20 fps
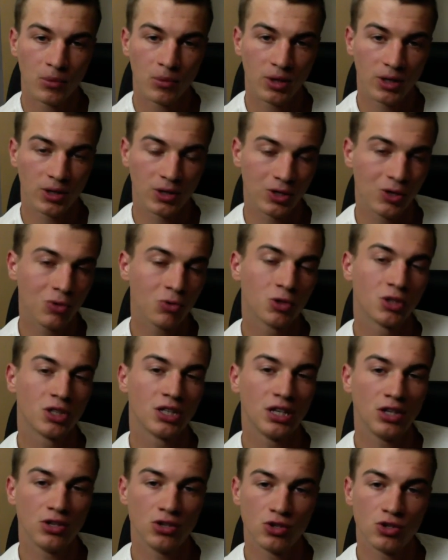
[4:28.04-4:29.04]
And he will
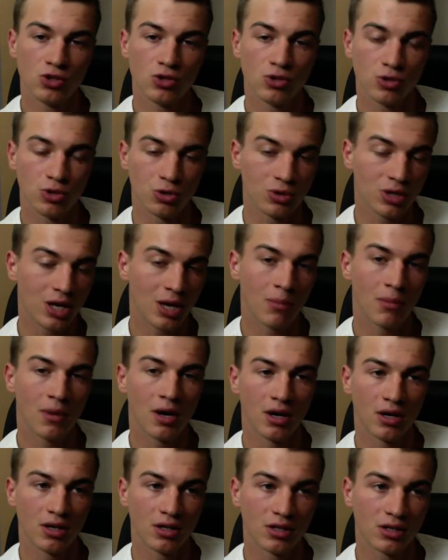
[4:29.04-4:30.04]
lead you and you get
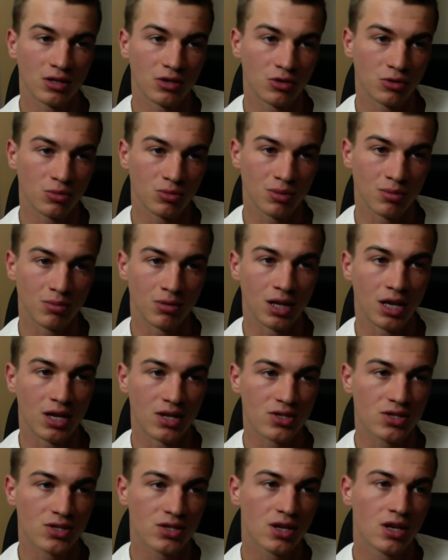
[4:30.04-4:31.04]
married and you'll be
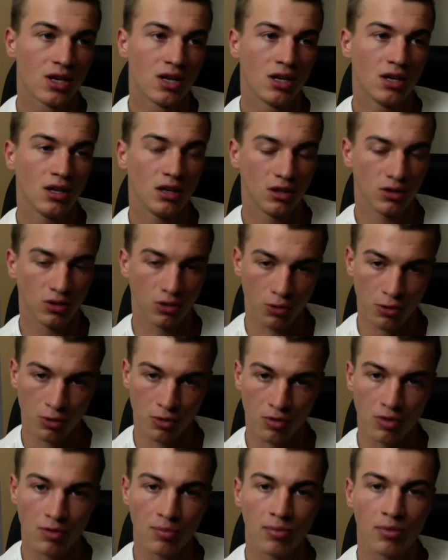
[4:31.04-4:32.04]
blessed. And the Lord
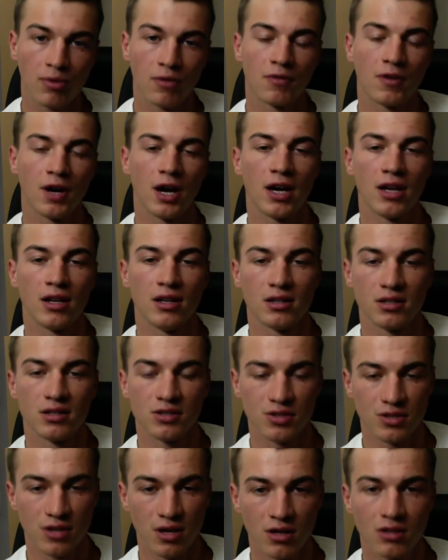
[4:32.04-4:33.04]
will provide
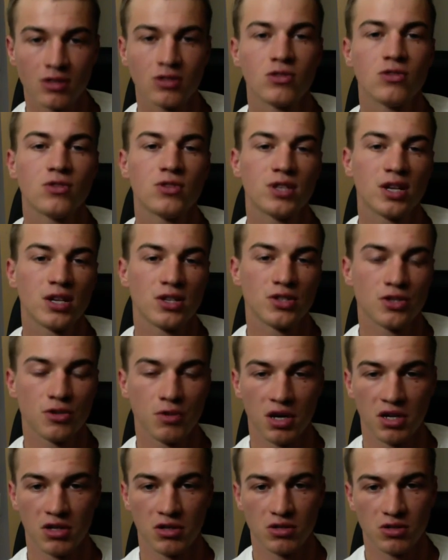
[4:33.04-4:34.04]
as long as you stay
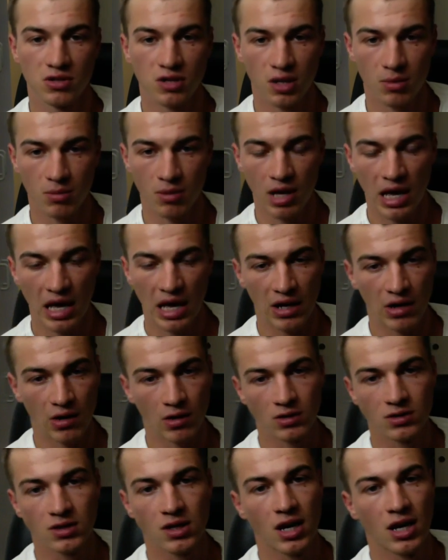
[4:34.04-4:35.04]
surrendered to him at
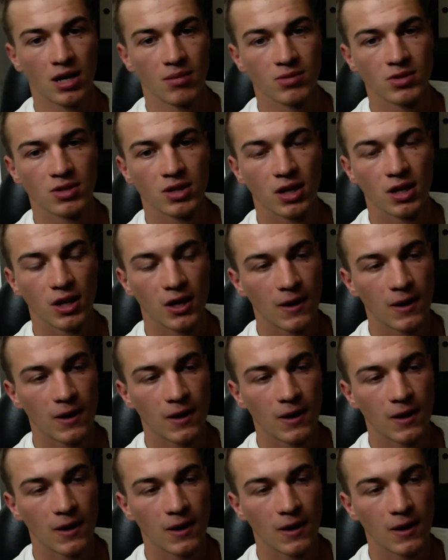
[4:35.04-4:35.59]
all times.